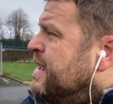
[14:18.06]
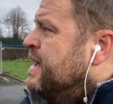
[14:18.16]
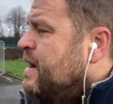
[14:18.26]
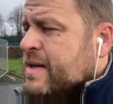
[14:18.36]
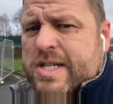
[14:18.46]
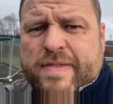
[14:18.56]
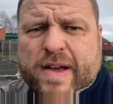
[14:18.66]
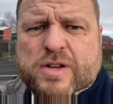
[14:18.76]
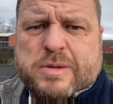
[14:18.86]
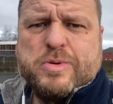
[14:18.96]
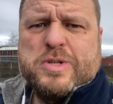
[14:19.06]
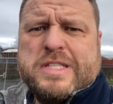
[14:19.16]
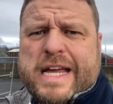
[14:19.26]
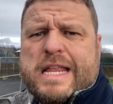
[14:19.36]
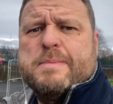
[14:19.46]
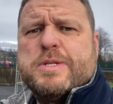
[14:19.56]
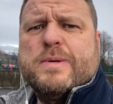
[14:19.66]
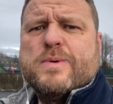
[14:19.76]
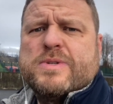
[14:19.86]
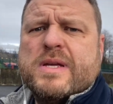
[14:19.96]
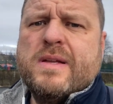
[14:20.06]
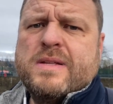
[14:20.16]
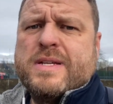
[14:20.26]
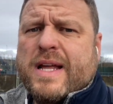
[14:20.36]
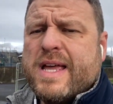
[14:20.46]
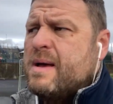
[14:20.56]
I want to see if they've got some sort of stadium tours today.